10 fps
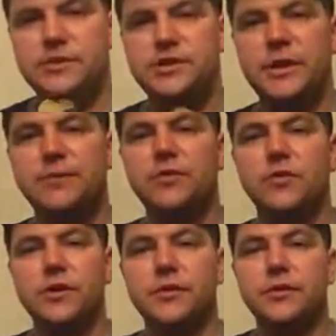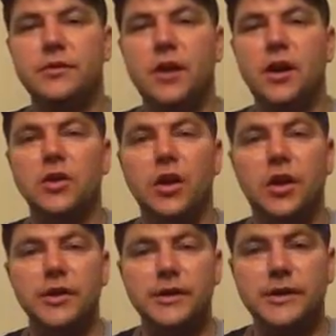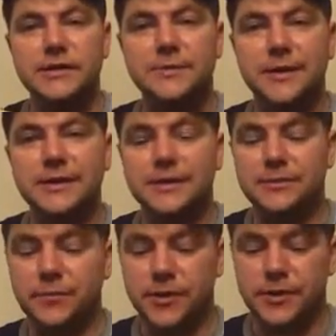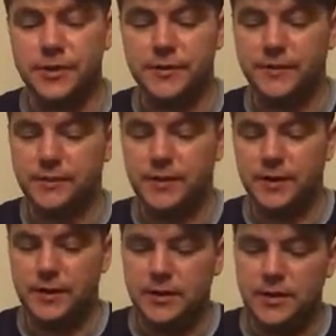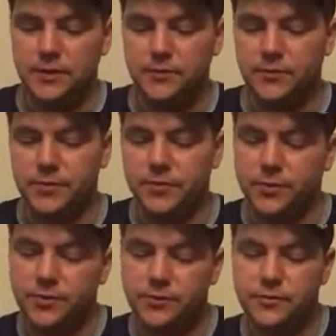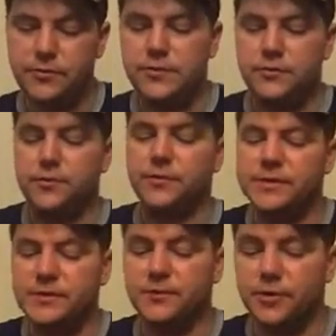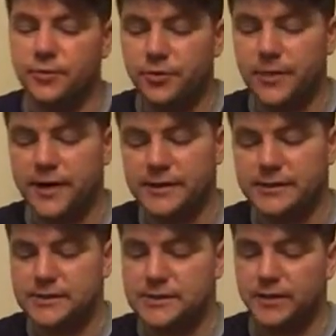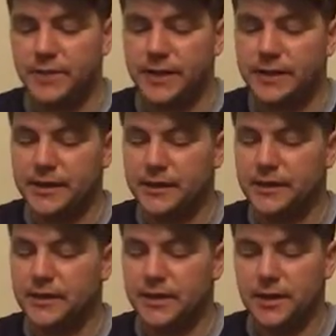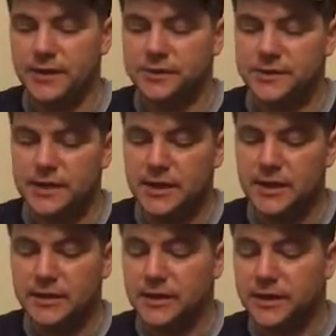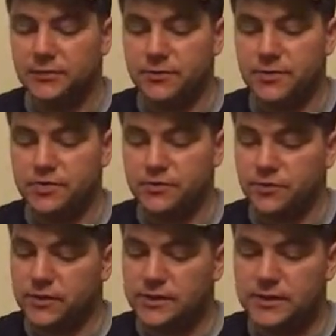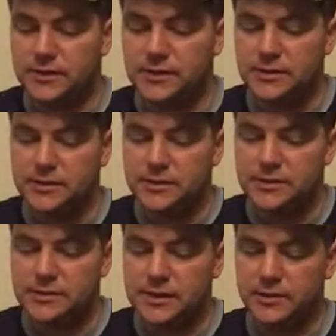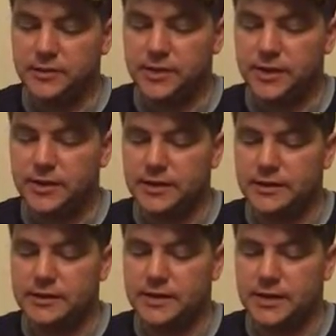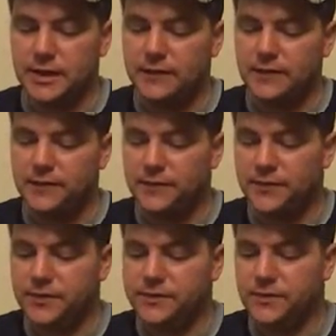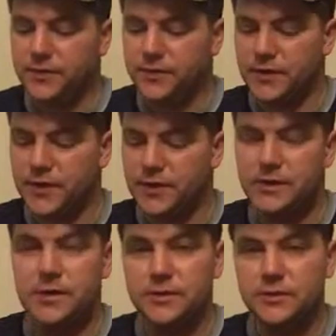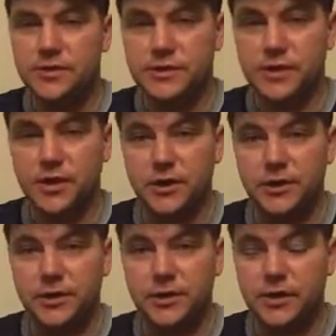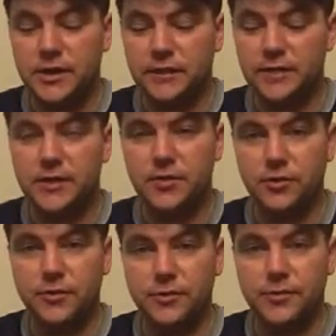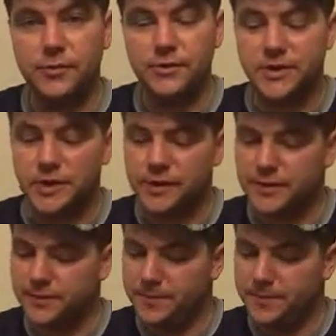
Chapter 1 A Long Expected Party. When Bilbo, when Mr. Bilbo Baggins, a bag end, announced that he would be shortly celebrating his 111st birthday, which is 111 in normal people talk,